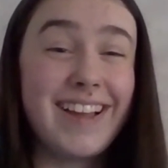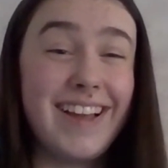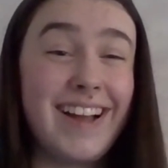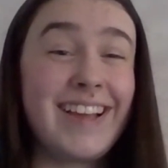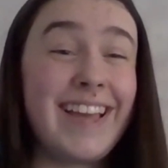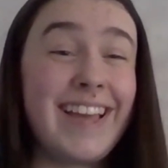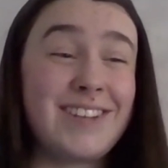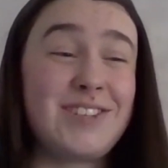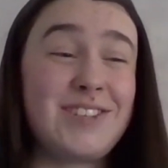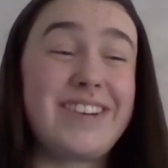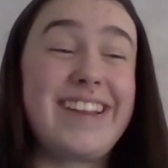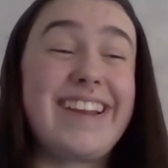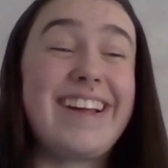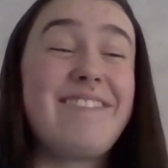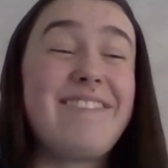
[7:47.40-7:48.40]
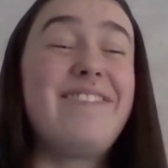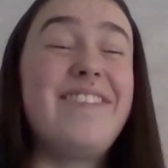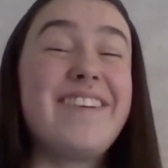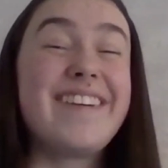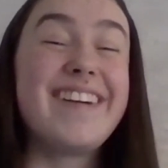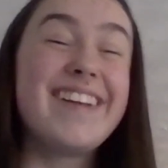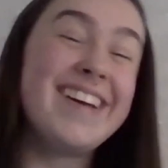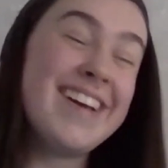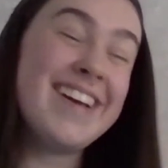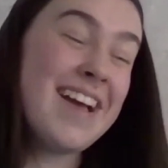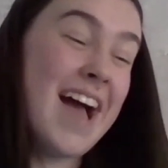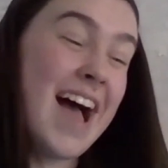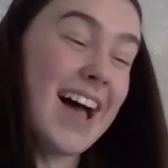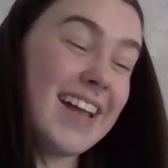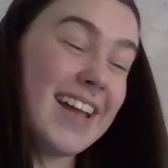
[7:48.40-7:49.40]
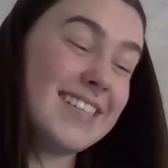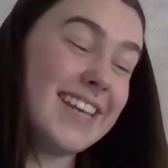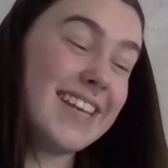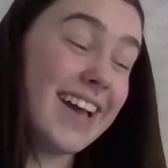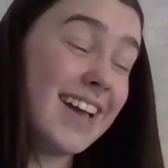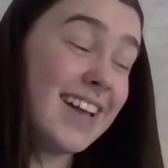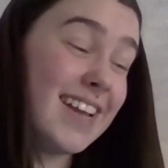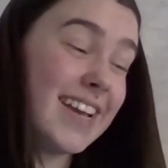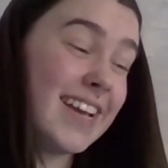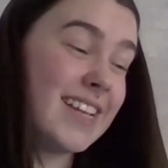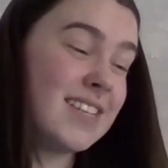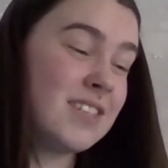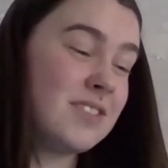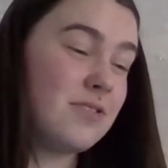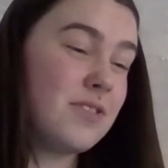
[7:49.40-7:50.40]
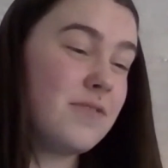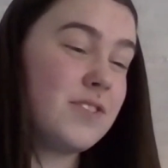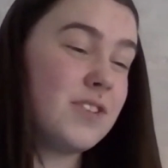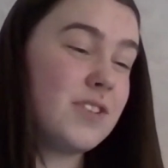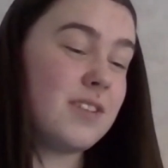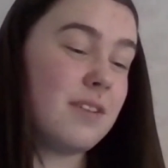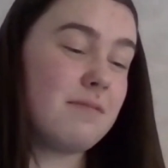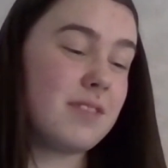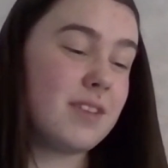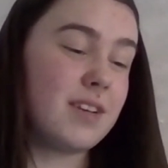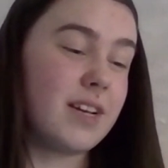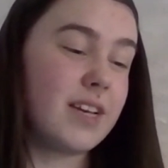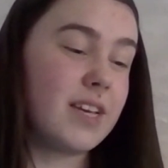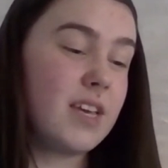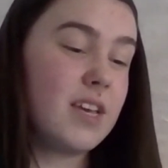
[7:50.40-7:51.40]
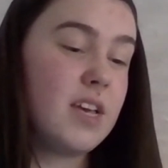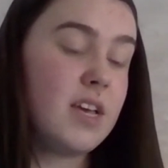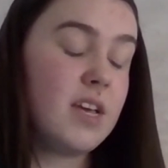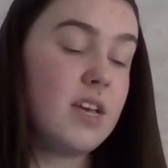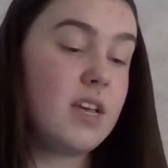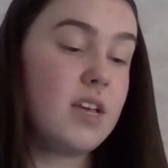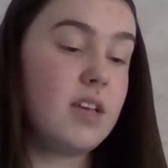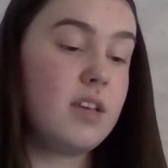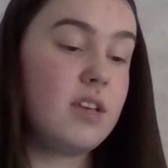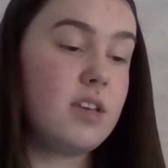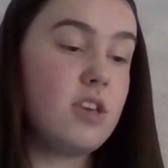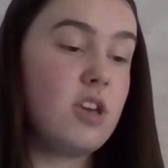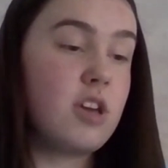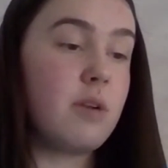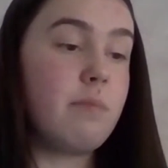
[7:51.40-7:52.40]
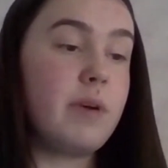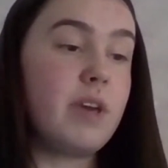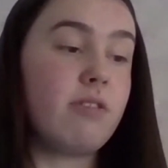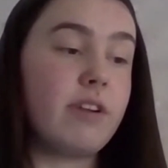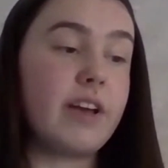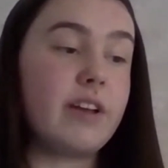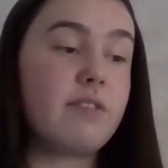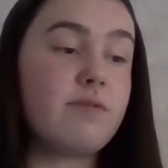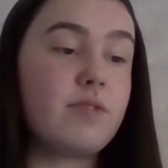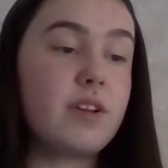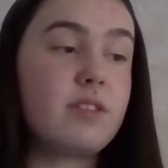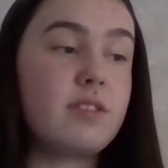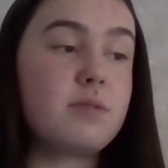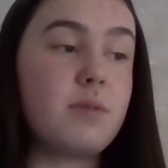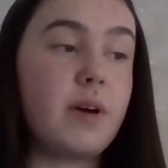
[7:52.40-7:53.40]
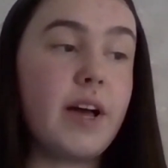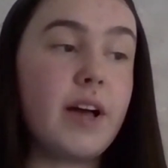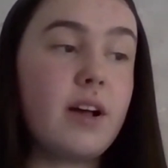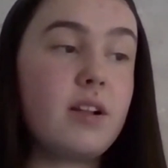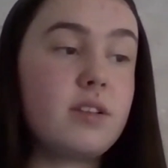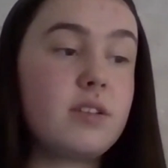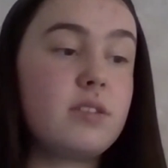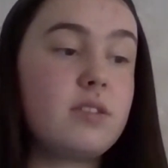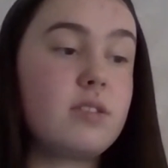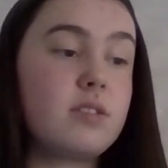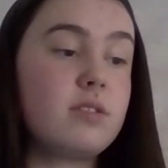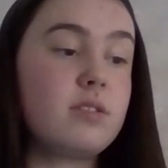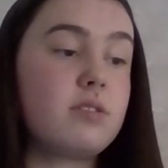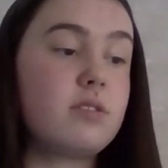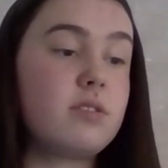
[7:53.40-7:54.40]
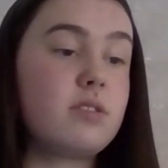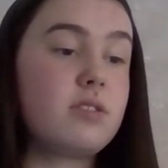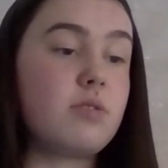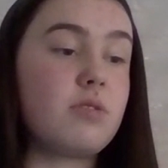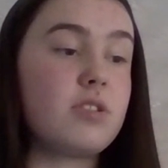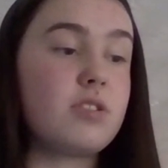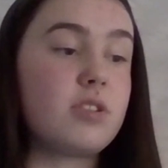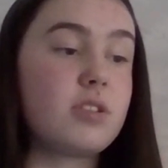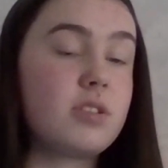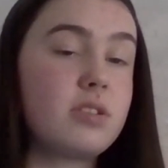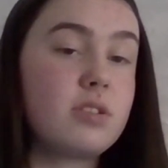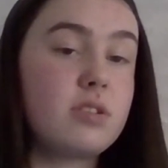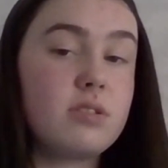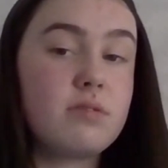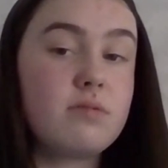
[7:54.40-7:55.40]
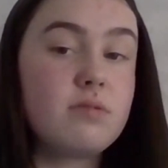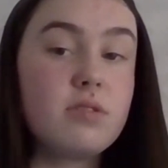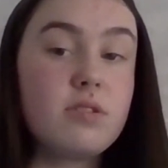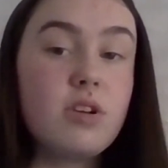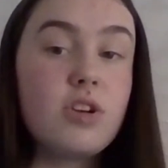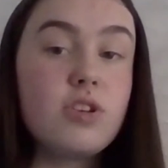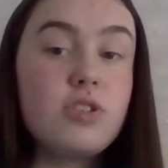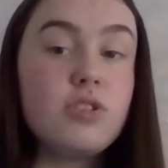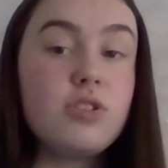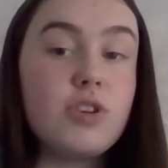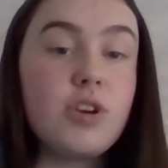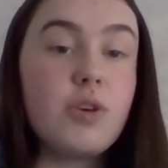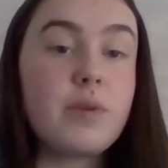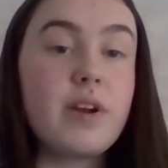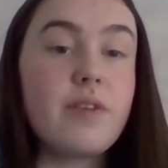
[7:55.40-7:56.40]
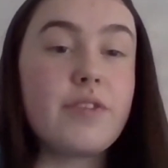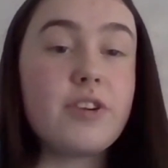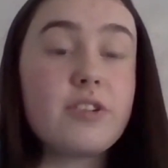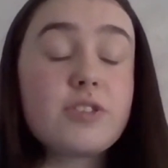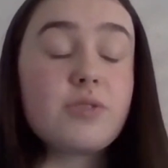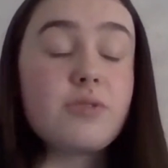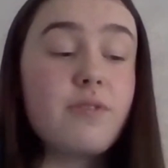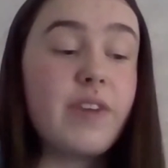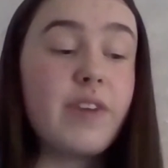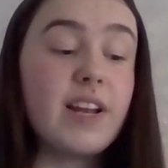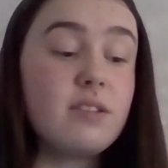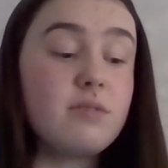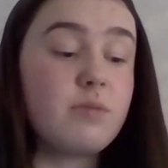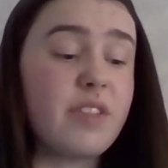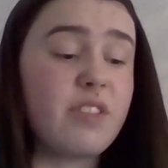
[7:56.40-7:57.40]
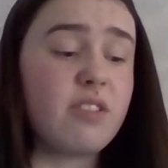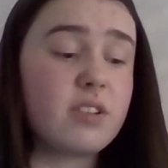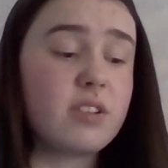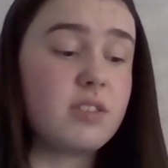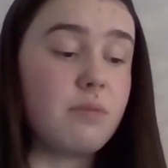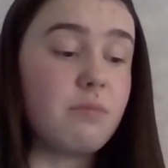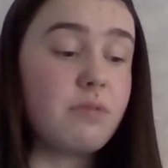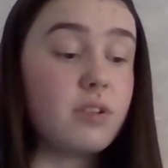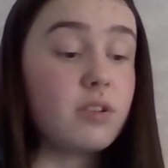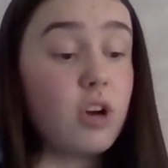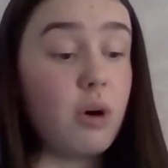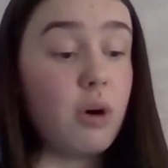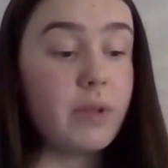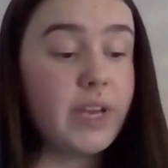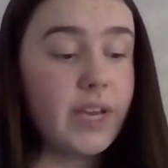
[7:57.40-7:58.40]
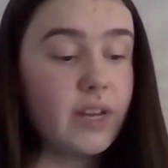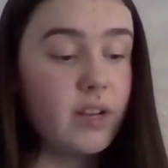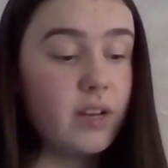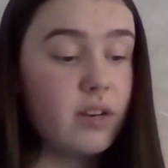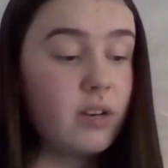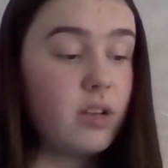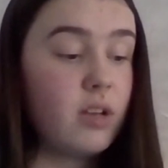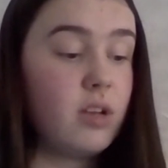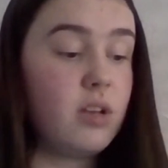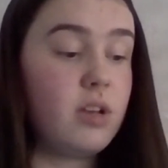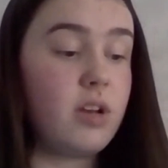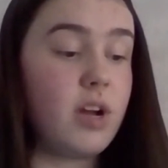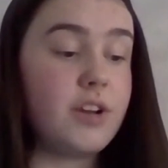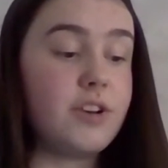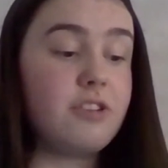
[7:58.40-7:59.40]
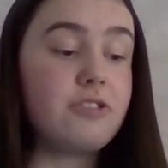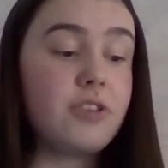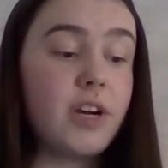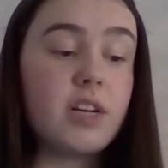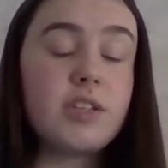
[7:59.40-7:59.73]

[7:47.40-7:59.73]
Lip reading: I get shouted at for it. And yeah, like it's sort of just something like you can be creative with as well, and sort of just do whatever you're sort of feeling, whether it's something complicated and you're trying to